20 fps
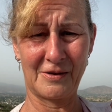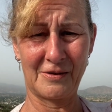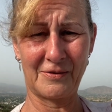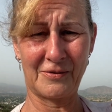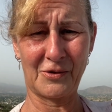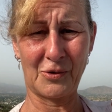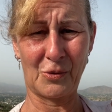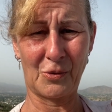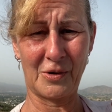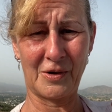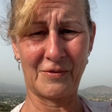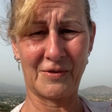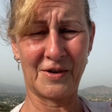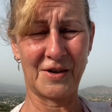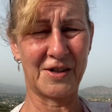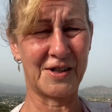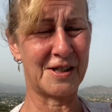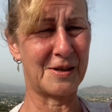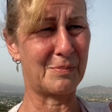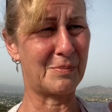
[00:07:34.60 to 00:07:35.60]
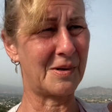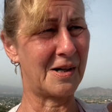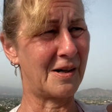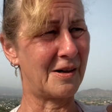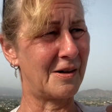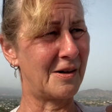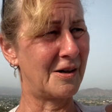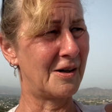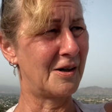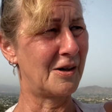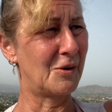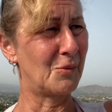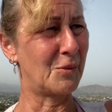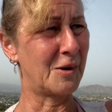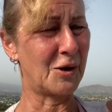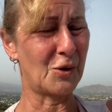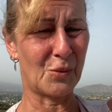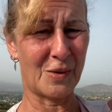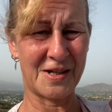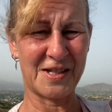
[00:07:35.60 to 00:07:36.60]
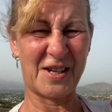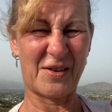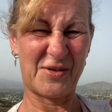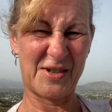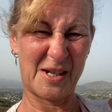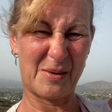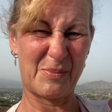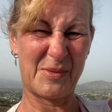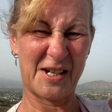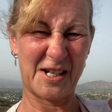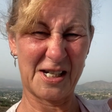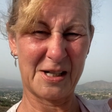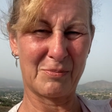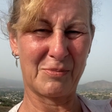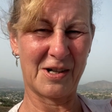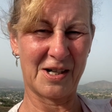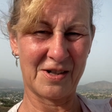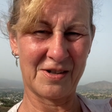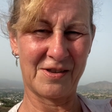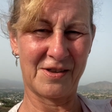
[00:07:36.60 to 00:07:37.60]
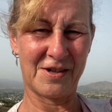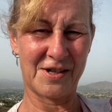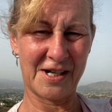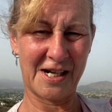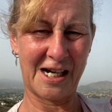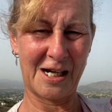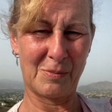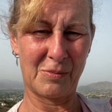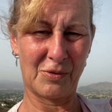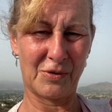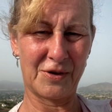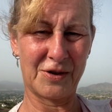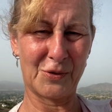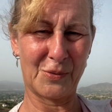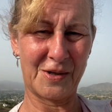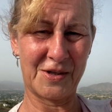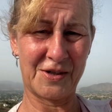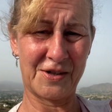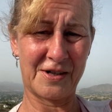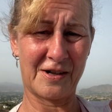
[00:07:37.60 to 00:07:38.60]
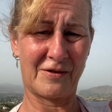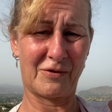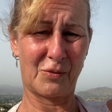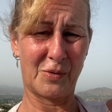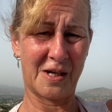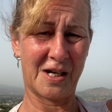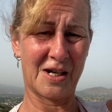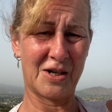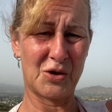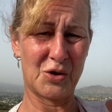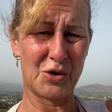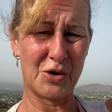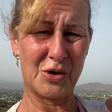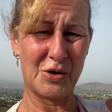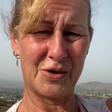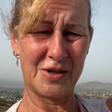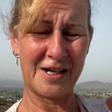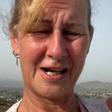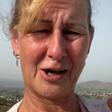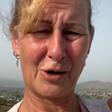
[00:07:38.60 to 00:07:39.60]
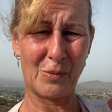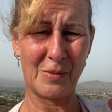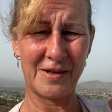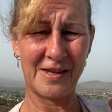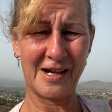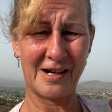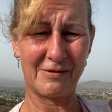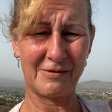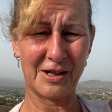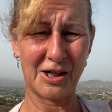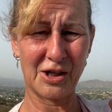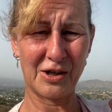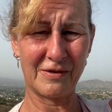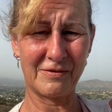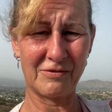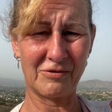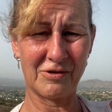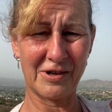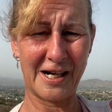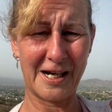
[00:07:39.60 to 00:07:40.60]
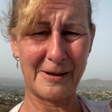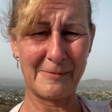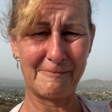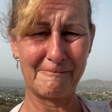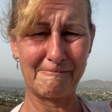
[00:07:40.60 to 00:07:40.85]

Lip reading: for all of us, but we always have something to bring to the table. There's always stuff we can do to help with our recovery.